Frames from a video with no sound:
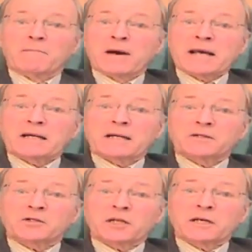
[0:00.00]
make
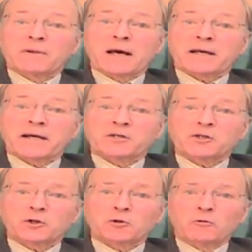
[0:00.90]
seem like a
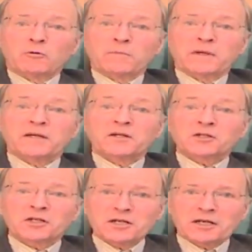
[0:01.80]
storm in a
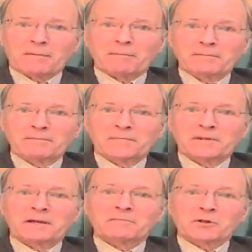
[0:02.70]
teacup.
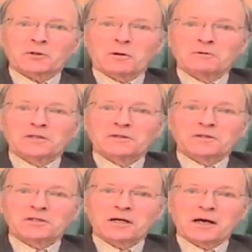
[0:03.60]
And that was a quote in
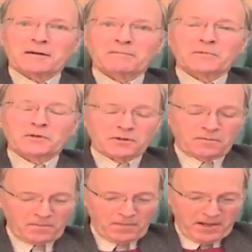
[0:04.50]
the Times.
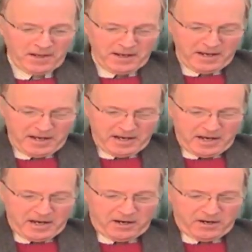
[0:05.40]

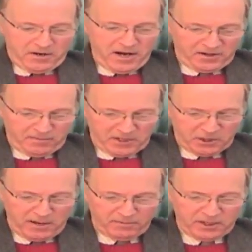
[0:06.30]
Nothing
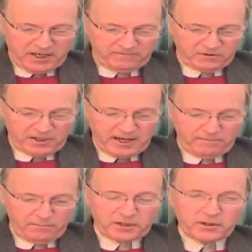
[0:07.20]
much happened after
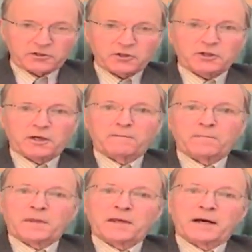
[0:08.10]
that, because
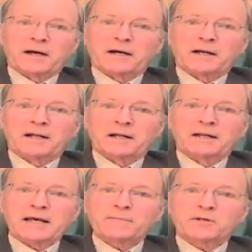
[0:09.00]

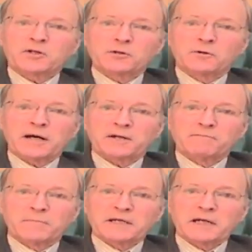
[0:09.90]
Labour still
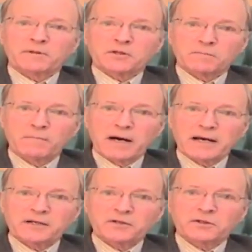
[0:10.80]
hadn't made up its
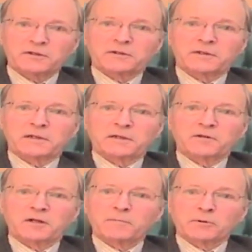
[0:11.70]
mind, and
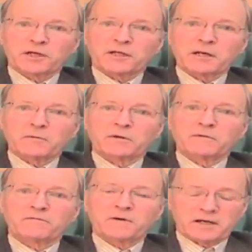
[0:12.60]
the Liberals, I think, were
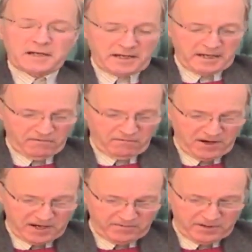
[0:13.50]
fairly in
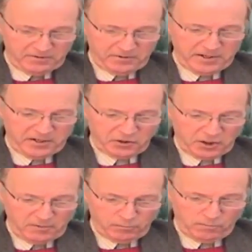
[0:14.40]
favour, that is the
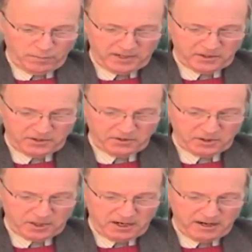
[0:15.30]
Liberal Party at
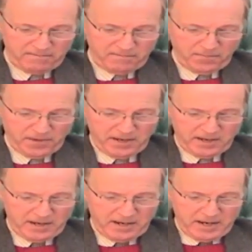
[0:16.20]
the time.
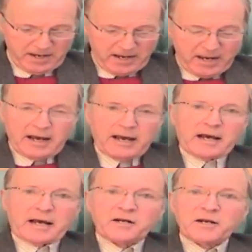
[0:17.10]

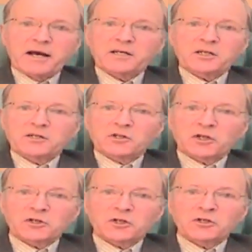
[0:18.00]
In
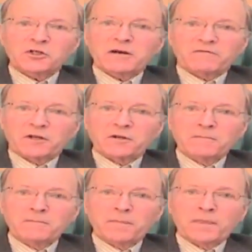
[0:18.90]

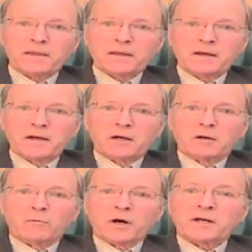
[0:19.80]
1967,
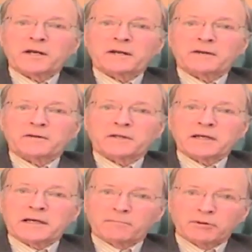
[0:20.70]
when
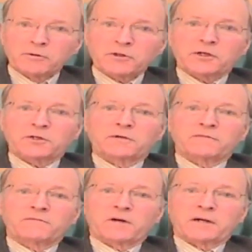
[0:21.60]
the process
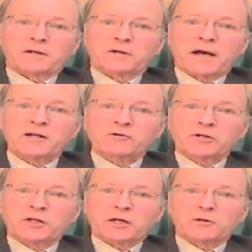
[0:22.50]
of
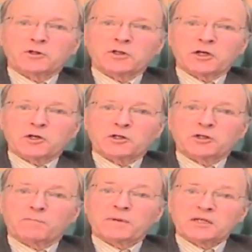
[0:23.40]
entry
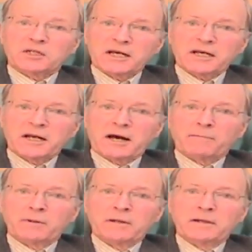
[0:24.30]
negotiations had been taken
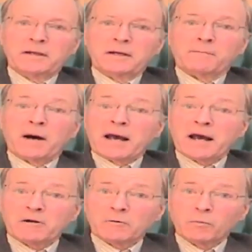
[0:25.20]
up by
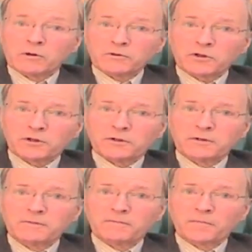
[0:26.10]
Harold
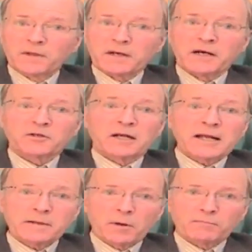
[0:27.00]
Wilson, as a
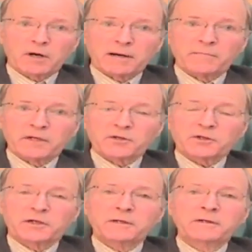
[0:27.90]
Labour Prime
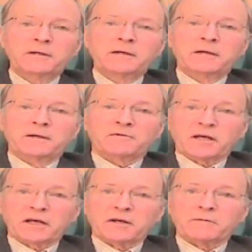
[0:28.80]
Minister,
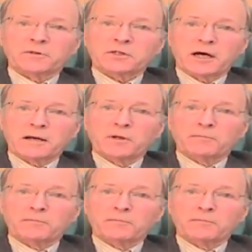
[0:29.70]
thinking it was time